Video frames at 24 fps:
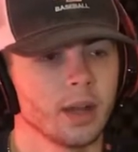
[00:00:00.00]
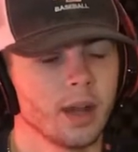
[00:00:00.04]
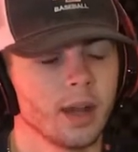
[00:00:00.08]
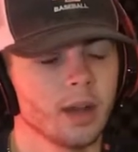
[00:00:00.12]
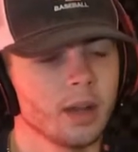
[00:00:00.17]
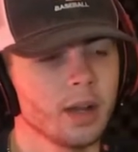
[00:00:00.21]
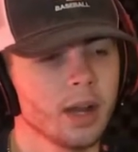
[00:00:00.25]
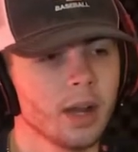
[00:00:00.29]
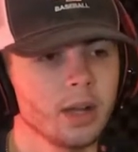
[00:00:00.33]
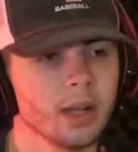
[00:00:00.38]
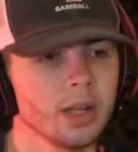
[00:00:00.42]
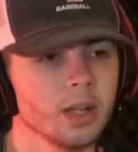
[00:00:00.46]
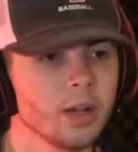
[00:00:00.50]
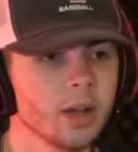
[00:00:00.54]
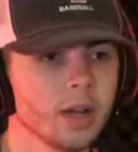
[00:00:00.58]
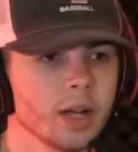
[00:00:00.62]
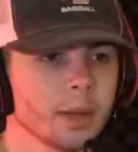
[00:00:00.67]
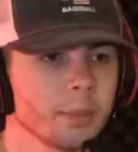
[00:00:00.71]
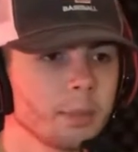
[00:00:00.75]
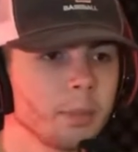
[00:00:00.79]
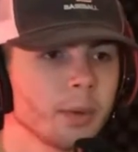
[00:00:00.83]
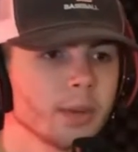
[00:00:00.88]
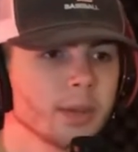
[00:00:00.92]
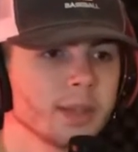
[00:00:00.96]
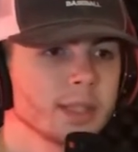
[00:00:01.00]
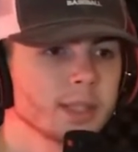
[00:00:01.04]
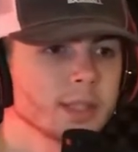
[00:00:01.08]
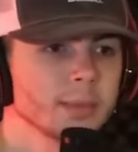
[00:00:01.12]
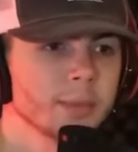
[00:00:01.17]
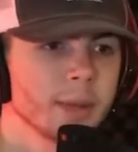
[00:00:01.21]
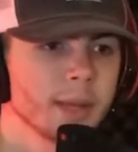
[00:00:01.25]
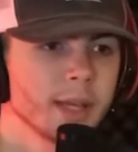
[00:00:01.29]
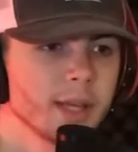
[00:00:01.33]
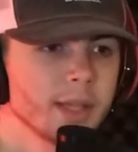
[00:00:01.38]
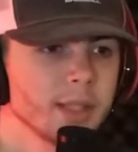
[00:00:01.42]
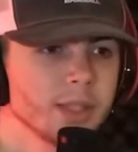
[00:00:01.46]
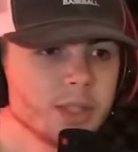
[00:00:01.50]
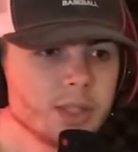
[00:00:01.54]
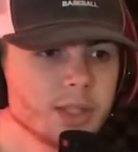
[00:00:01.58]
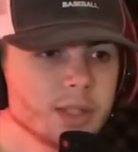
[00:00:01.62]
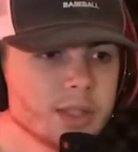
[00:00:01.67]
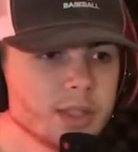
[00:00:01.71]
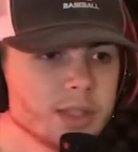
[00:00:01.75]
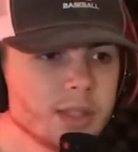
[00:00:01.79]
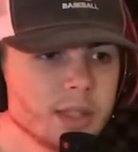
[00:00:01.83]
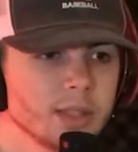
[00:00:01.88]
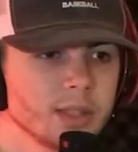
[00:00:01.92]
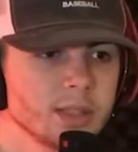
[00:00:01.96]
don't even know how to put this, man.
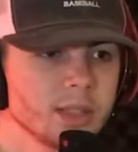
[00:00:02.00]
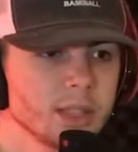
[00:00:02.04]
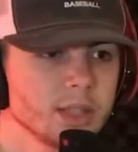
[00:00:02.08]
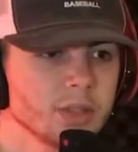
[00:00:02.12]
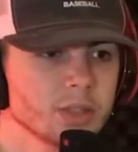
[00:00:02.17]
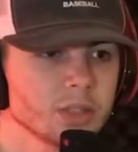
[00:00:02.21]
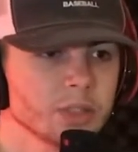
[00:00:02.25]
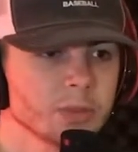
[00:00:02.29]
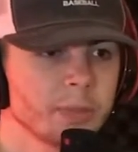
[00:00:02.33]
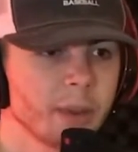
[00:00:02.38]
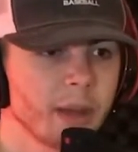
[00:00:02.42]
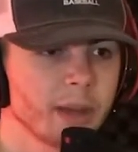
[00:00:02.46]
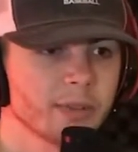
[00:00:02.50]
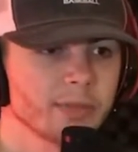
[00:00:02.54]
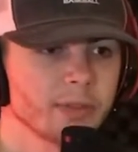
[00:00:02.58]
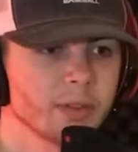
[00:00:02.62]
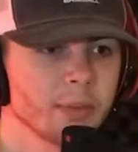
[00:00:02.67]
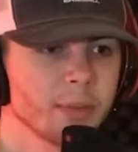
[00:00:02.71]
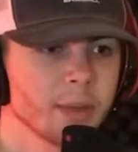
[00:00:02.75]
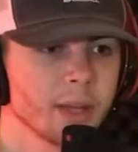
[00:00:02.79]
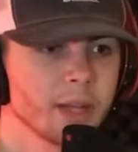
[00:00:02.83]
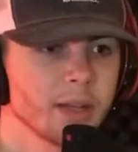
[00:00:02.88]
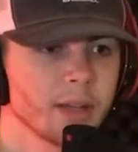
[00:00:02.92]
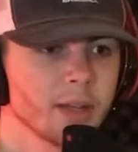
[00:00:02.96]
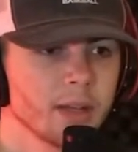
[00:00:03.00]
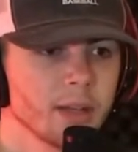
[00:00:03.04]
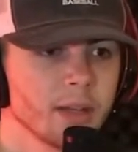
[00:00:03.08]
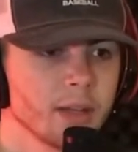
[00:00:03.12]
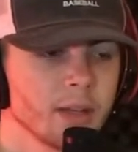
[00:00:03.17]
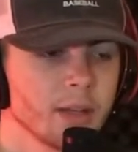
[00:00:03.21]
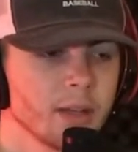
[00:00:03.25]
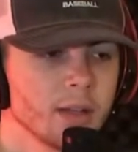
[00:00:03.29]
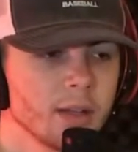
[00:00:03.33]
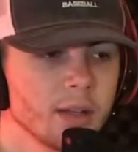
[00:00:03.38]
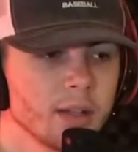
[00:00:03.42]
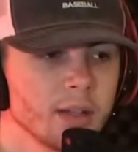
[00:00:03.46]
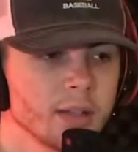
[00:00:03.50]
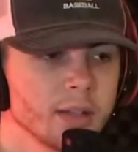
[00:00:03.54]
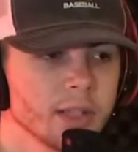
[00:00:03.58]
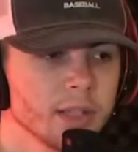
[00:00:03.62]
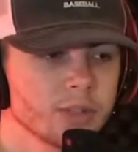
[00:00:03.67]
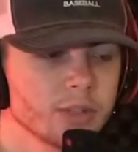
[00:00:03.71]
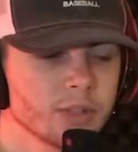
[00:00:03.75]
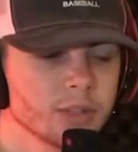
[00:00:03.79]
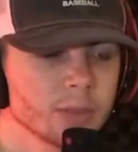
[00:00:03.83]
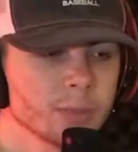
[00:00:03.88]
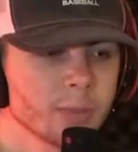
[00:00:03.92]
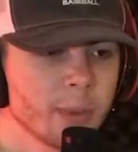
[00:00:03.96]
It's disrespectful, man.
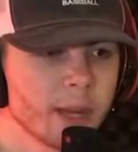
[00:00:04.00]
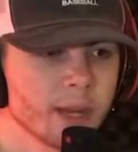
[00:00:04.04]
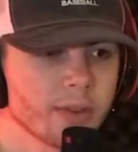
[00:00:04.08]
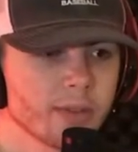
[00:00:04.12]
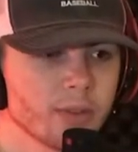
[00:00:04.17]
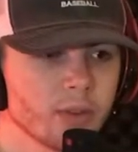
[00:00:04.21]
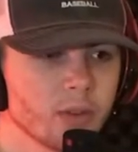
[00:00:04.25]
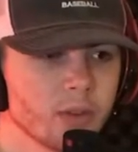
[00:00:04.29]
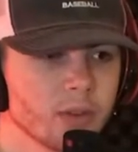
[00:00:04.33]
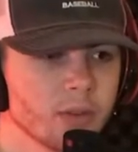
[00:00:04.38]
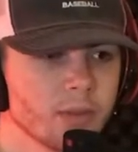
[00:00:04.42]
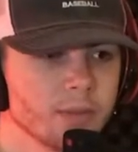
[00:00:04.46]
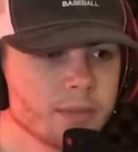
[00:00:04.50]
Disrespectful.